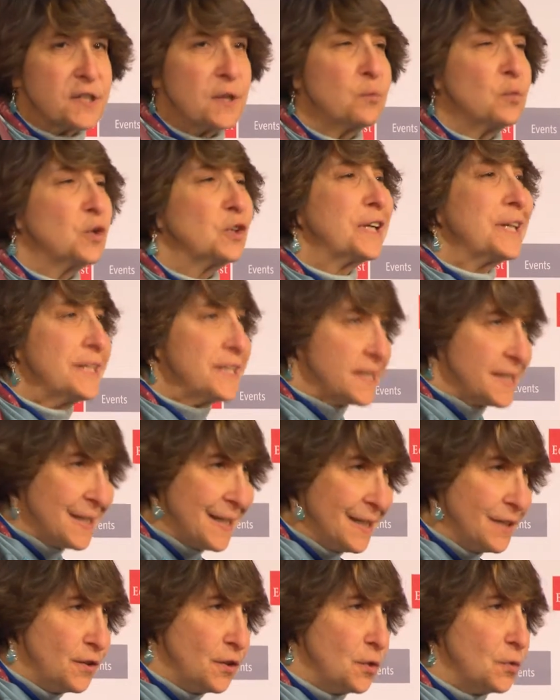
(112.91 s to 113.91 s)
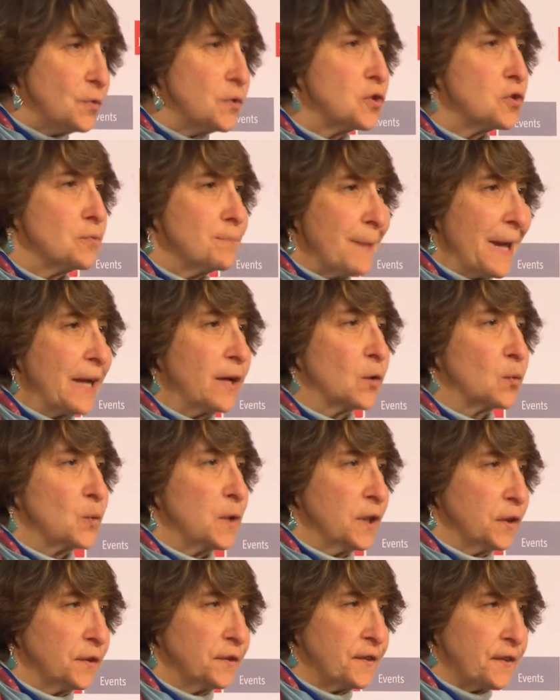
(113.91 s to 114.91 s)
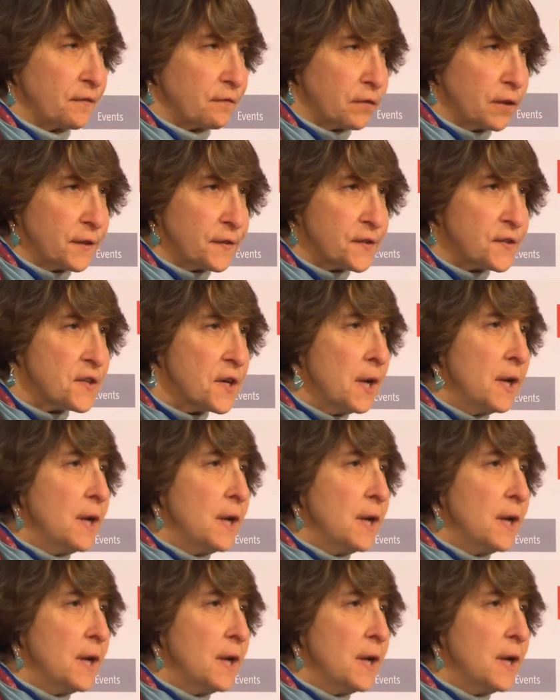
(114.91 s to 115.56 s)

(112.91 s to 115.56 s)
and will continue to make a real difference.